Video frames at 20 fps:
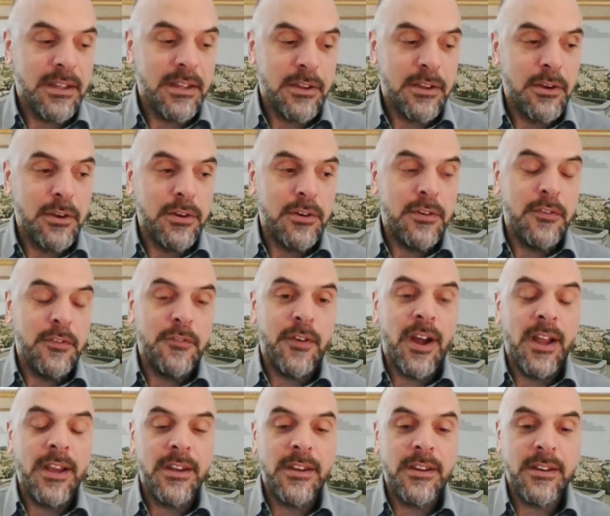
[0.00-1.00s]
could
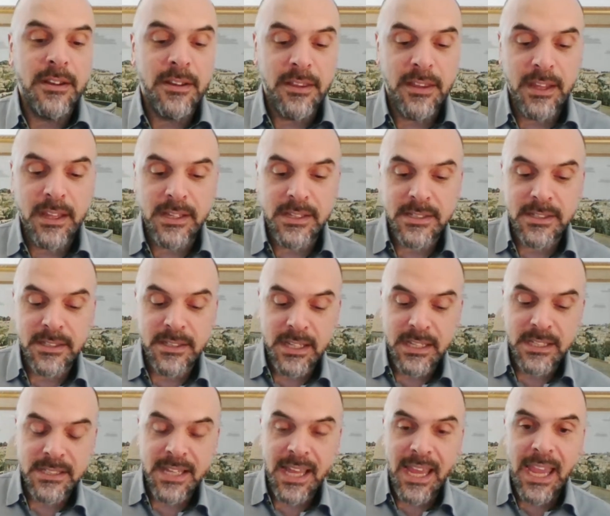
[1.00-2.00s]
fund
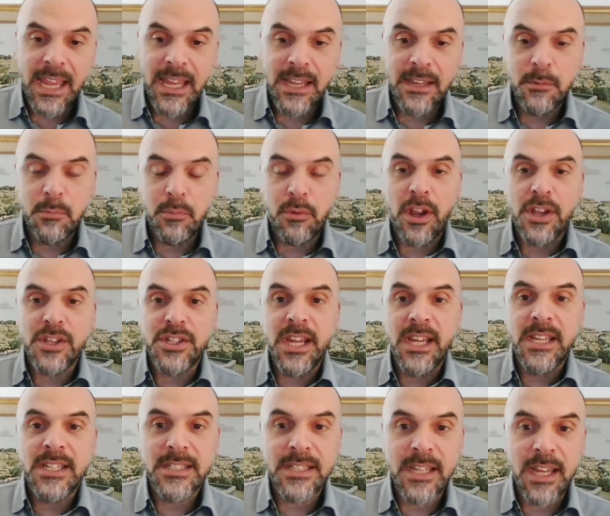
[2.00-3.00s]
these aid
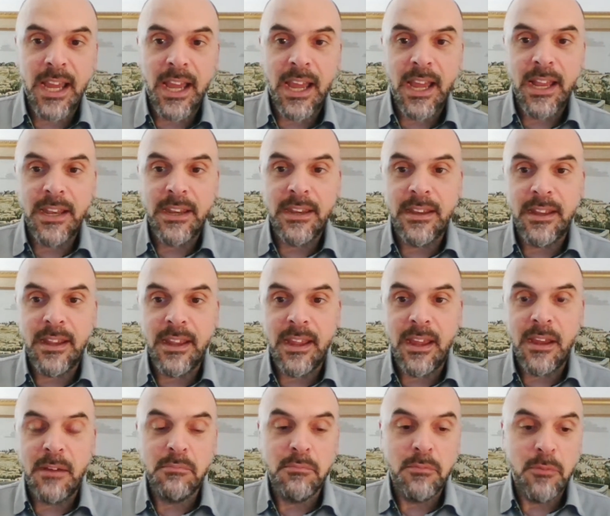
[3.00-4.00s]
projects, and
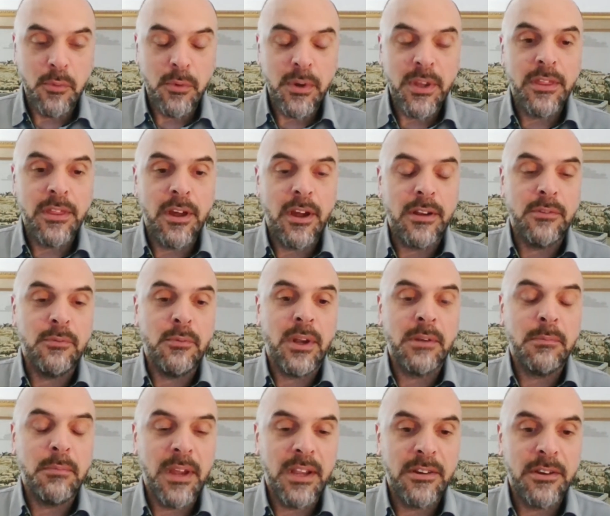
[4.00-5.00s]
we thought,
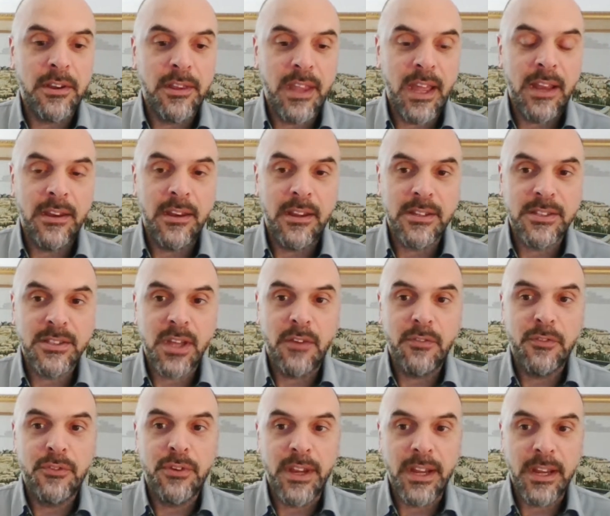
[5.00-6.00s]
what better than a
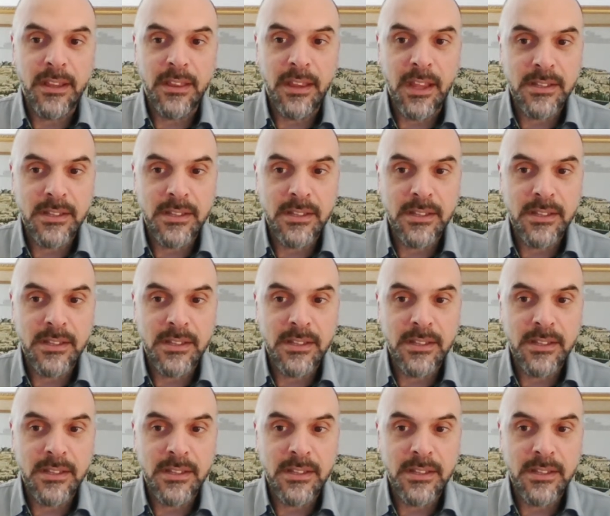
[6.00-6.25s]
soft drink?